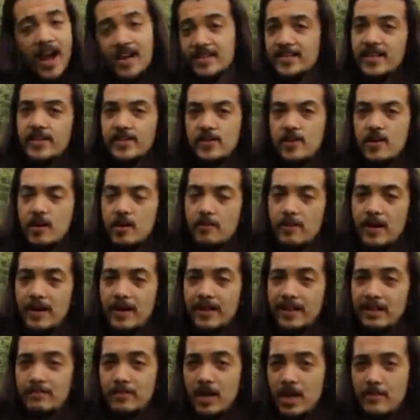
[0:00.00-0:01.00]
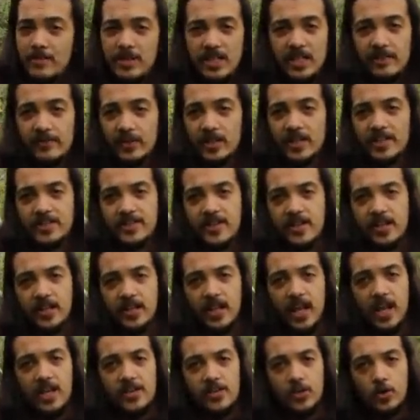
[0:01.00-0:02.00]
as I talk about in my medieval
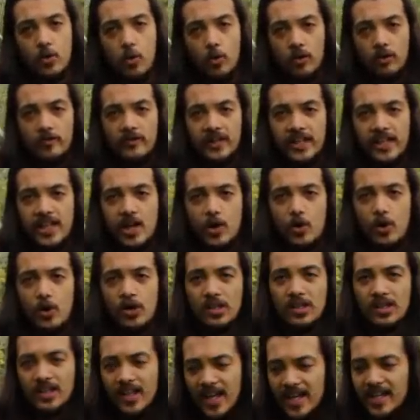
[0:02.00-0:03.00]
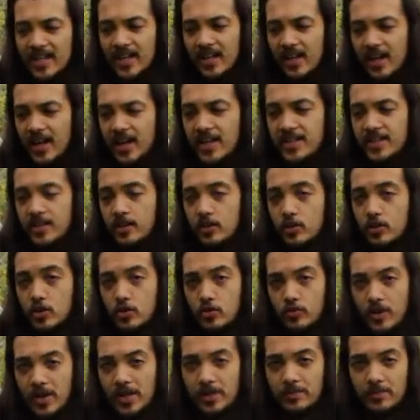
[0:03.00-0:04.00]
aesthetic and decor video, lighting is
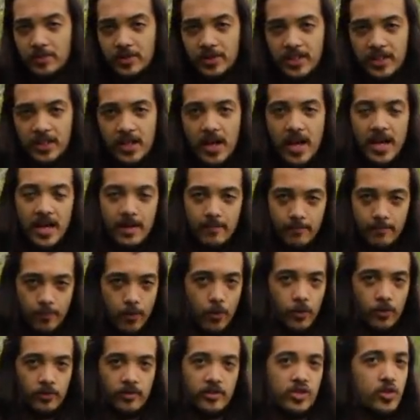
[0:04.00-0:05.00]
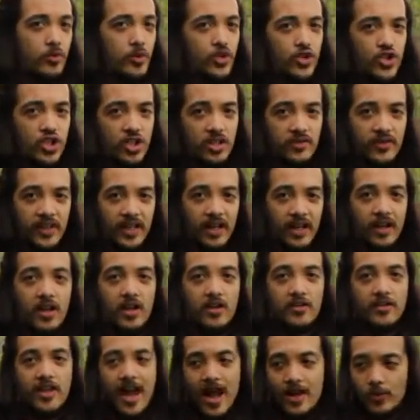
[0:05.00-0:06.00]
incredibly important to achieving
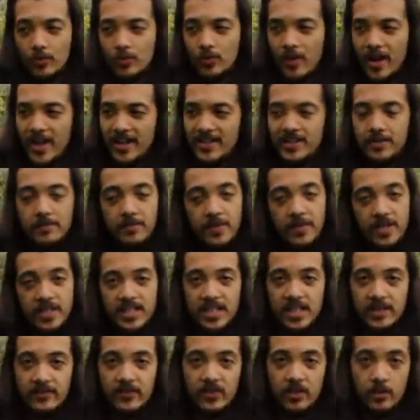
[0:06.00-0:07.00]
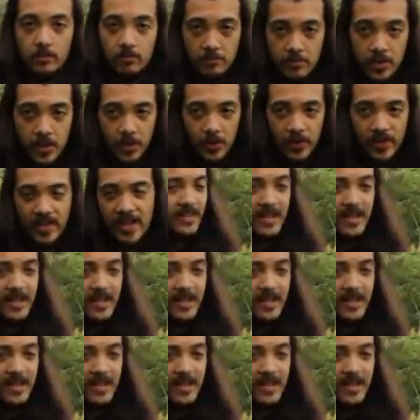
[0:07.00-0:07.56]
that right medieval mood.